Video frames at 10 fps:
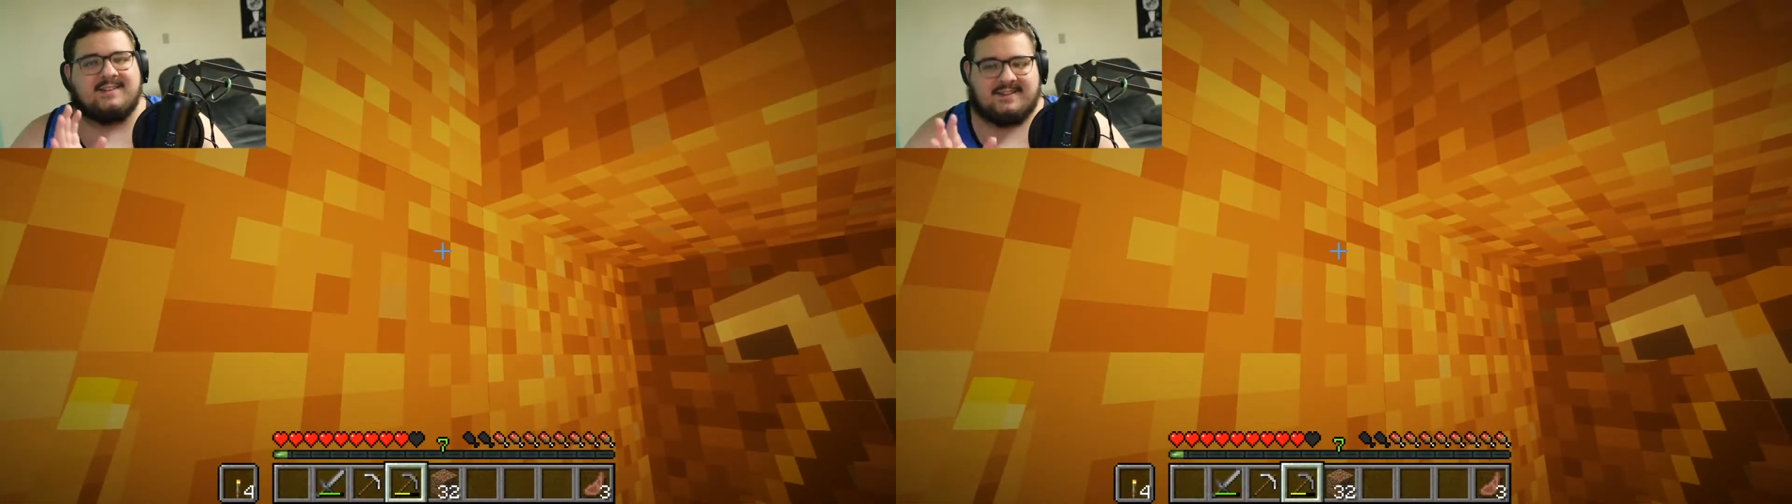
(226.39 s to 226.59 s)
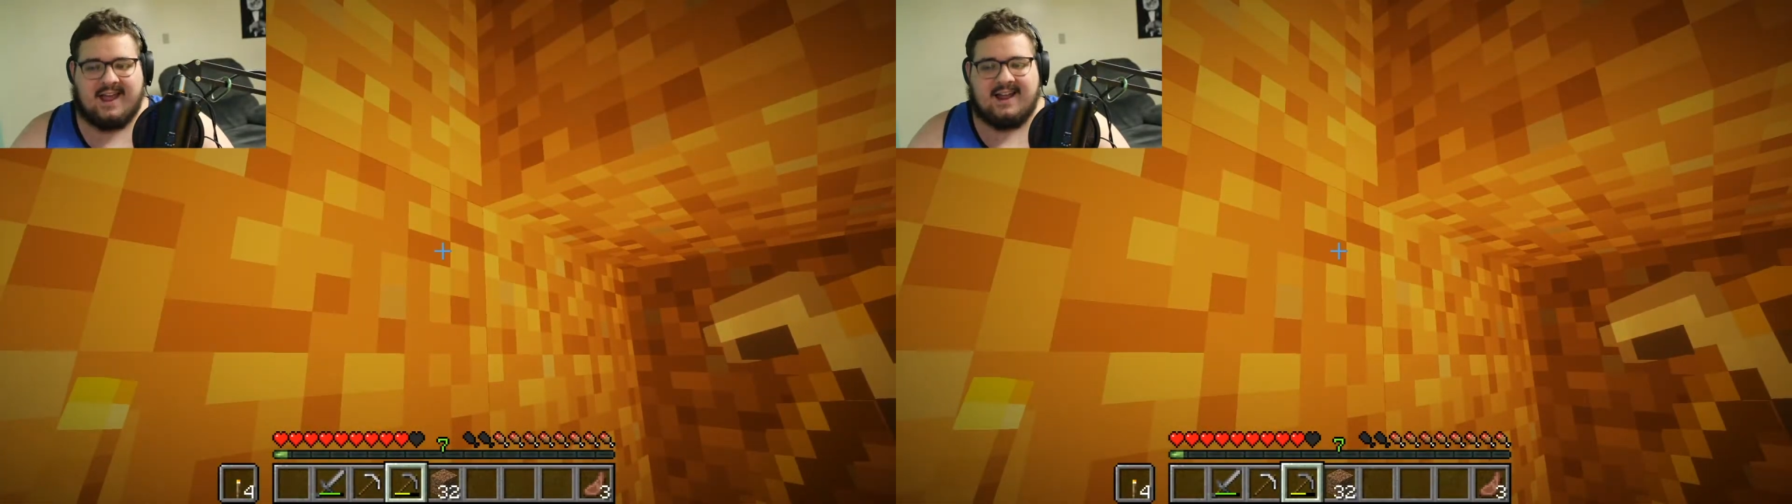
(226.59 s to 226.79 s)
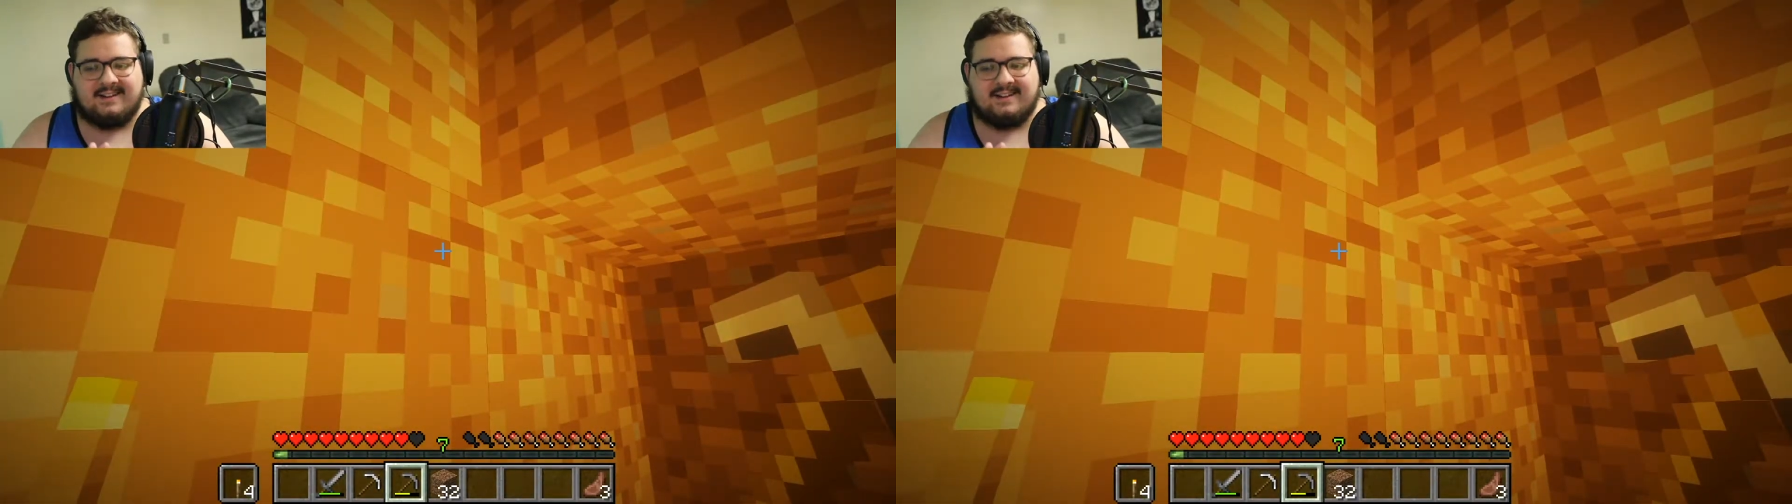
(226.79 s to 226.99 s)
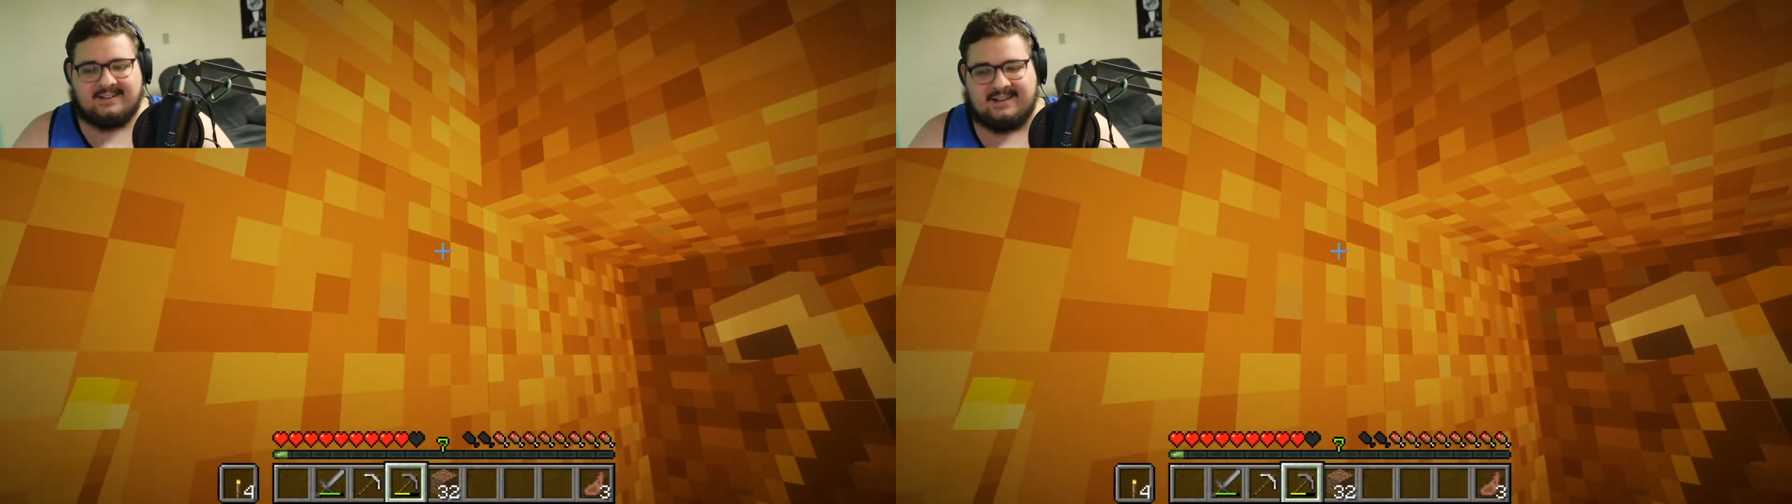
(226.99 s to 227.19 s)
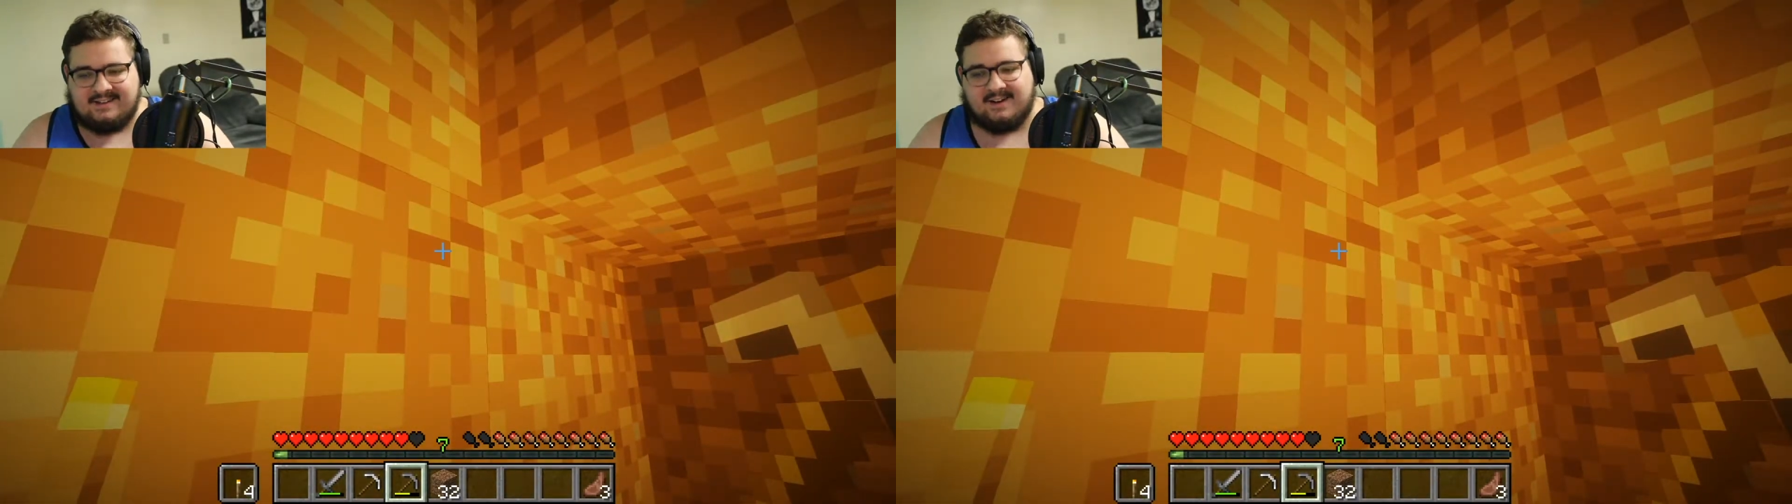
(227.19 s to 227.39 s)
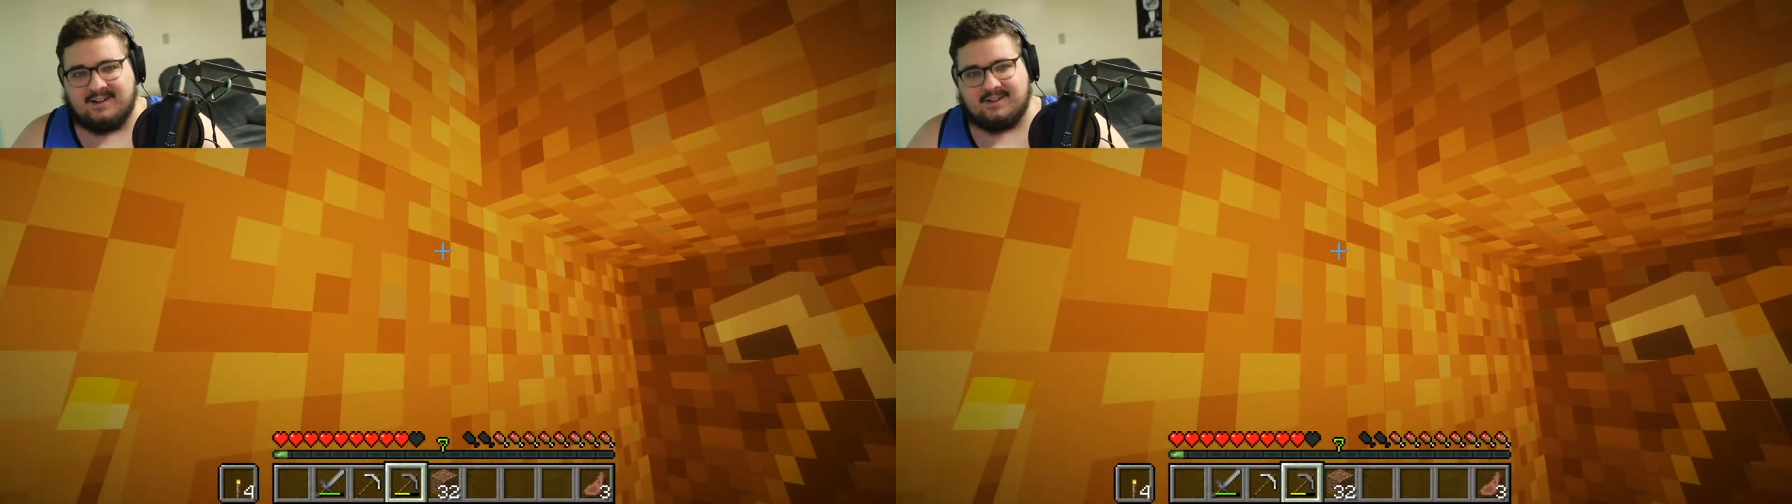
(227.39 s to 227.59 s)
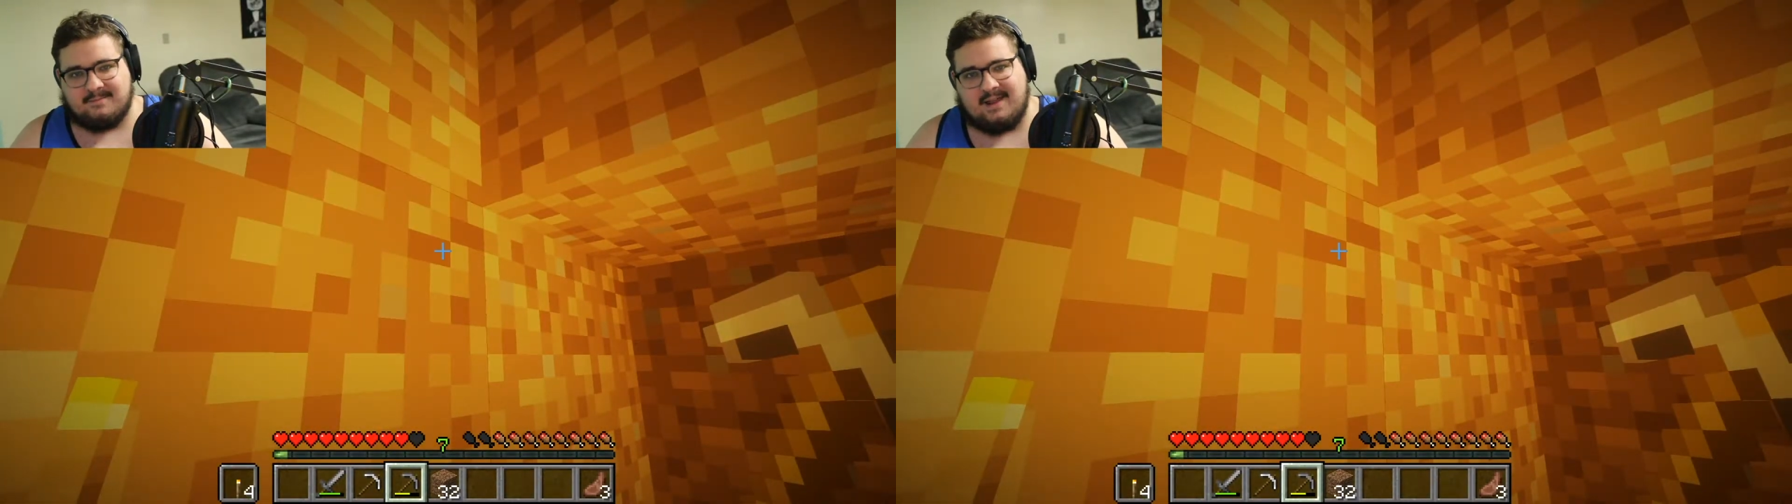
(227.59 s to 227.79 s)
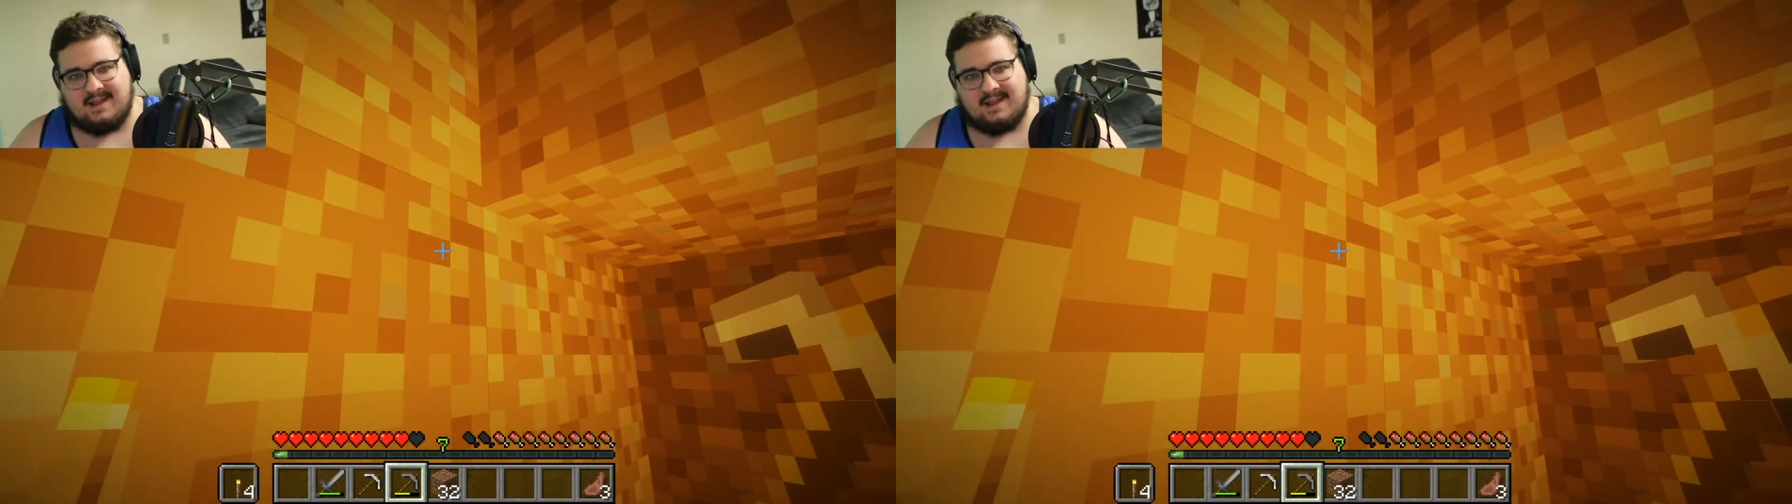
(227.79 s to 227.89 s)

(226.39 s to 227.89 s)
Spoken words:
technically does make